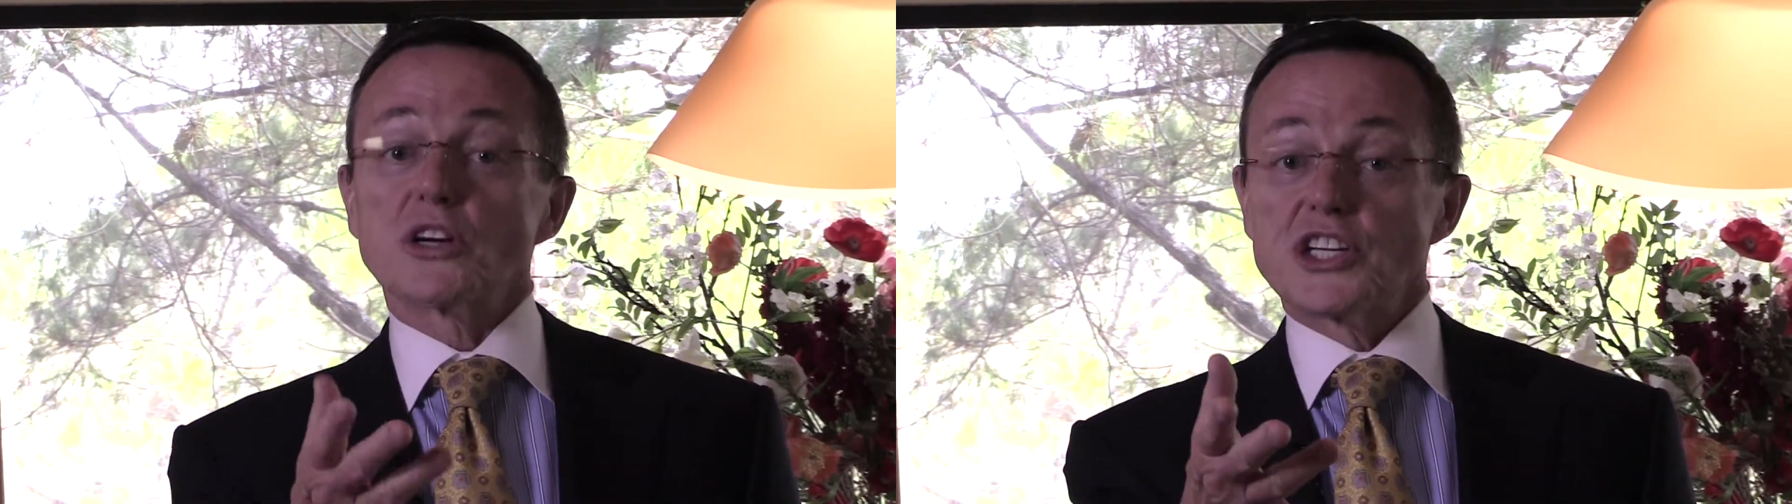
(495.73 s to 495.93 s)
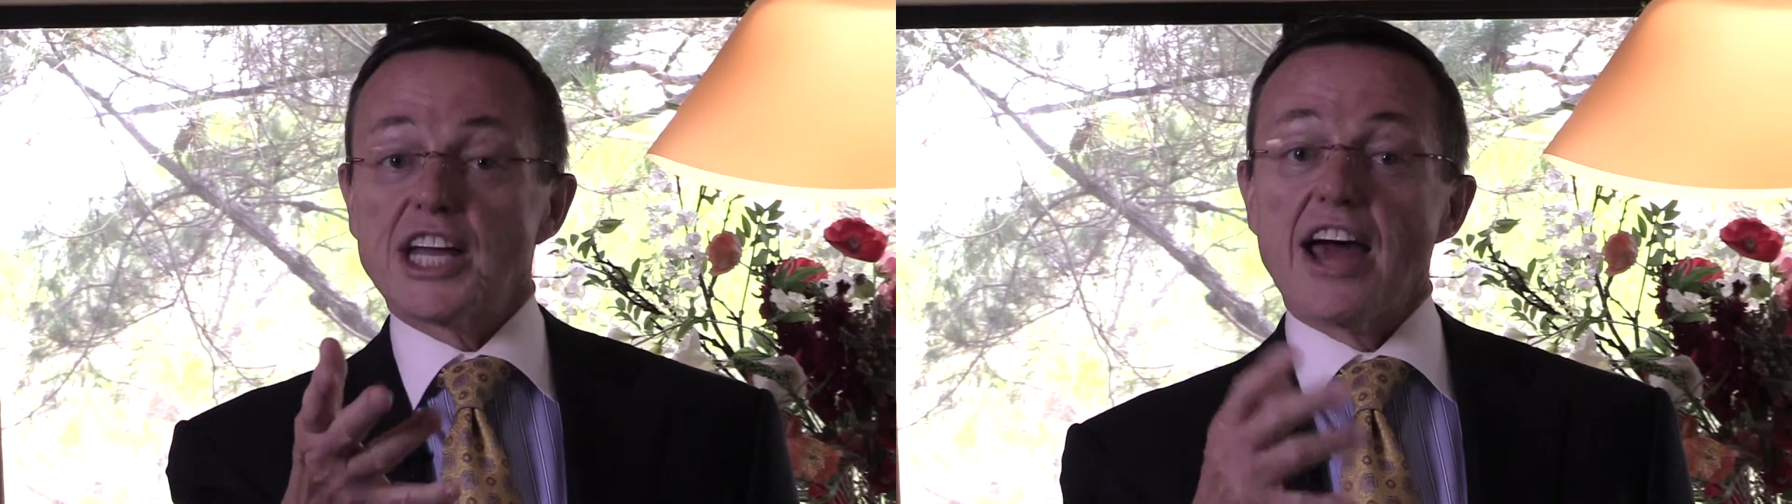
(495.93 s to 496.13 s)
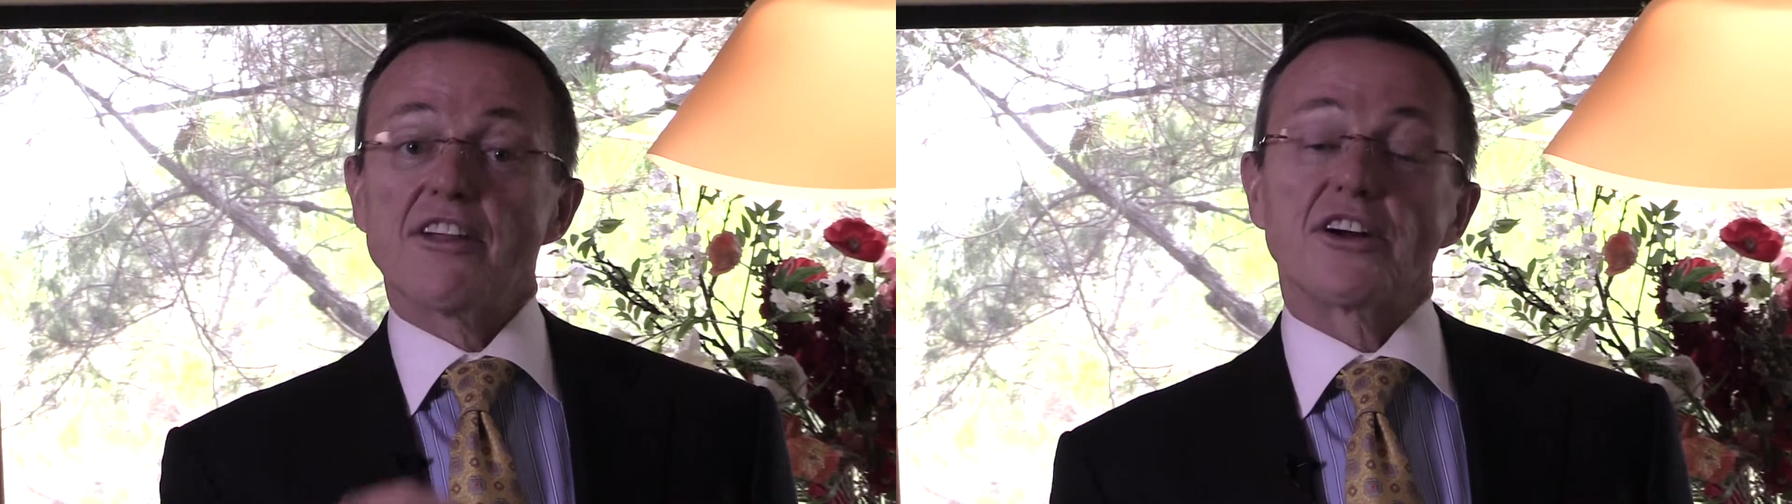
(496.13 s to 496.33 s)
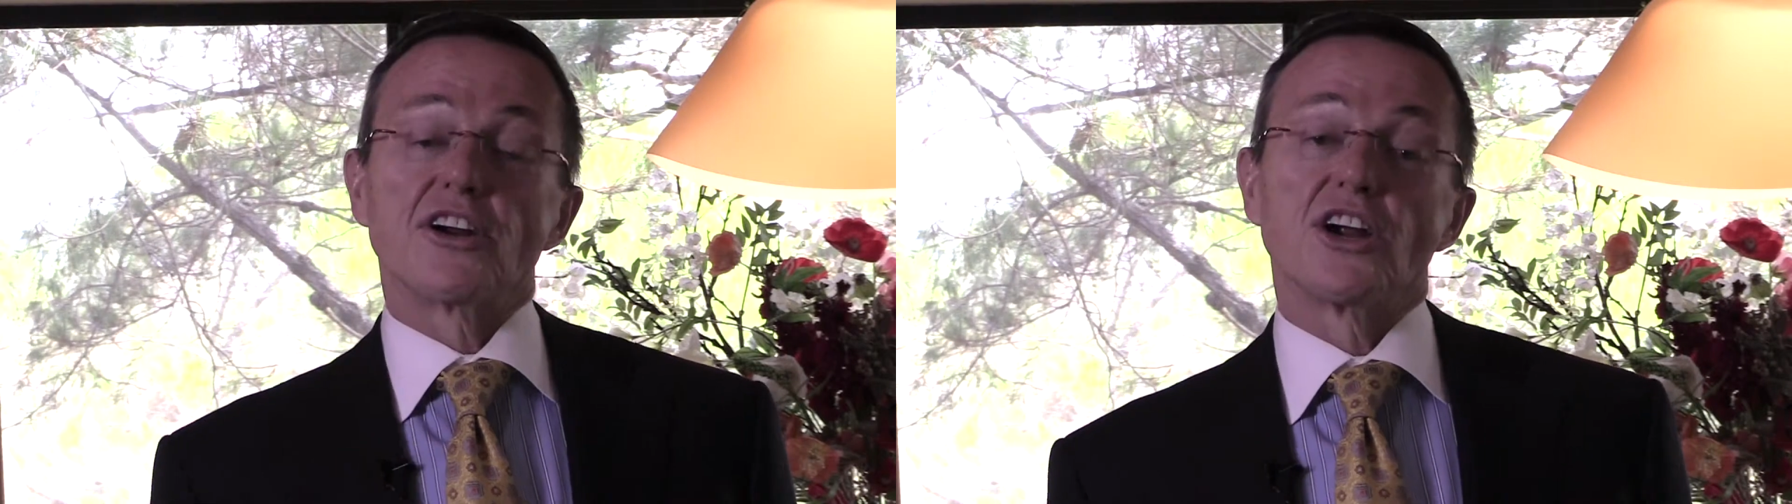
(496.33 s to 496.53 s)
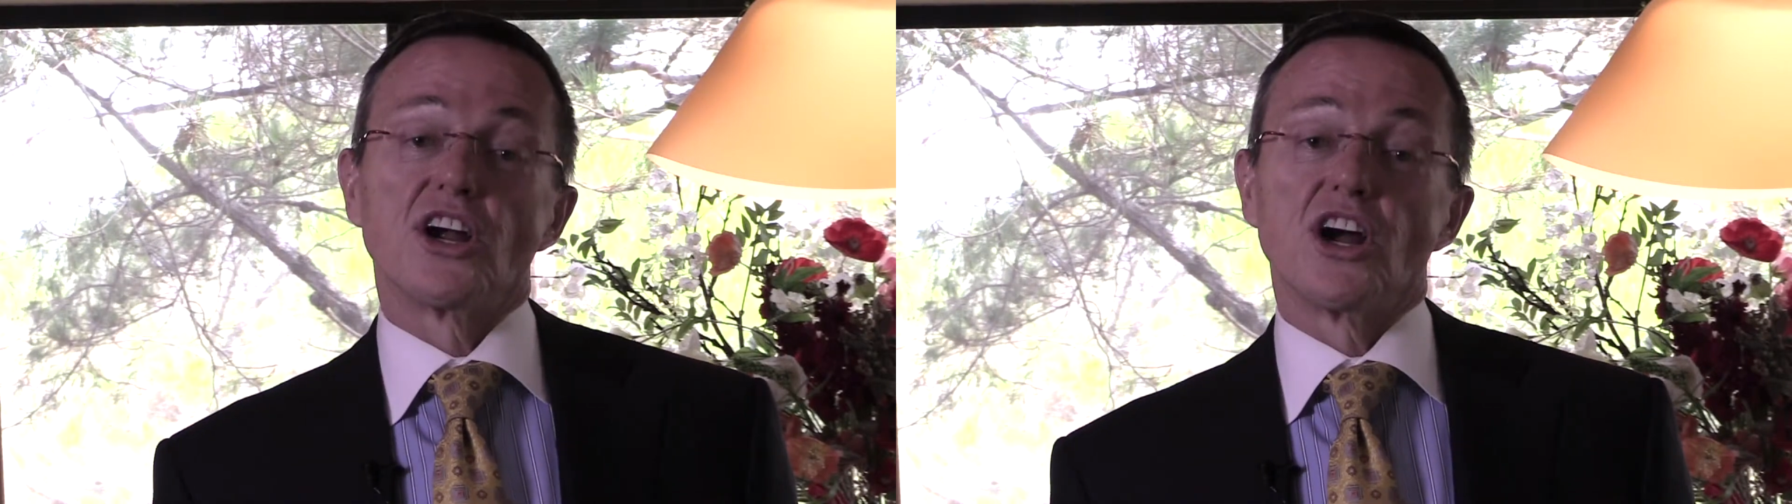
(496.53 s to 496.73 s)
work
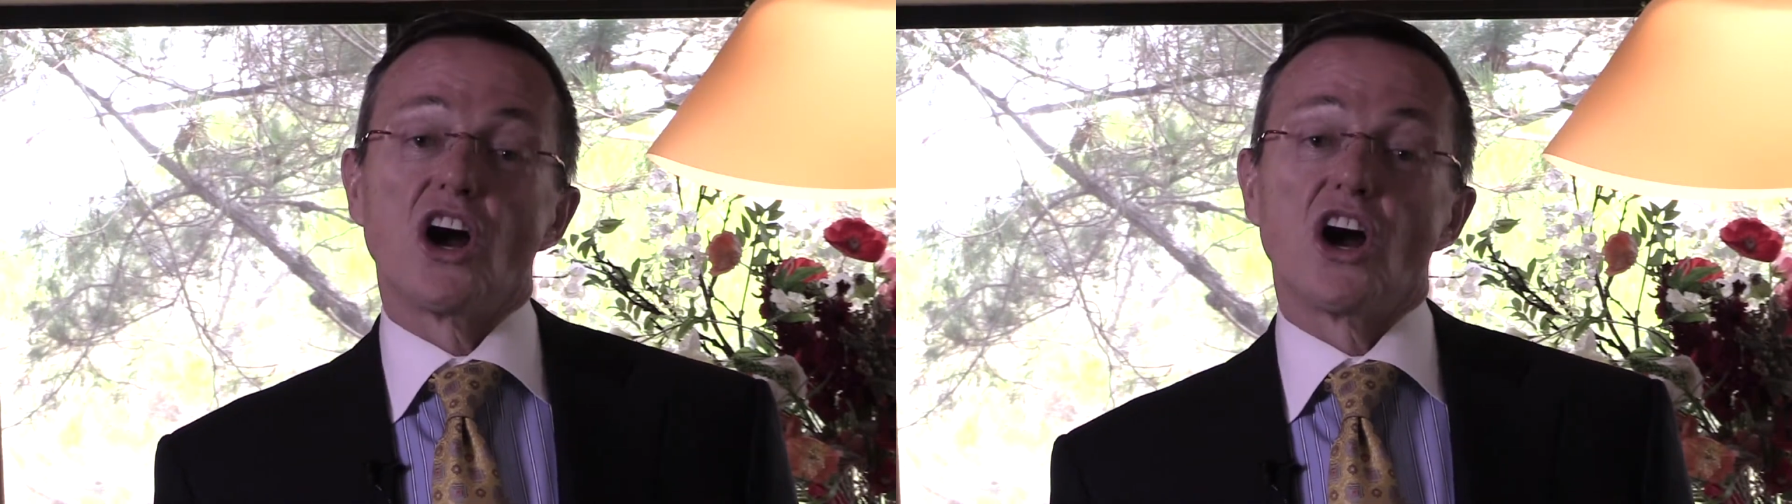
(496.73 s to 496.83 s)
together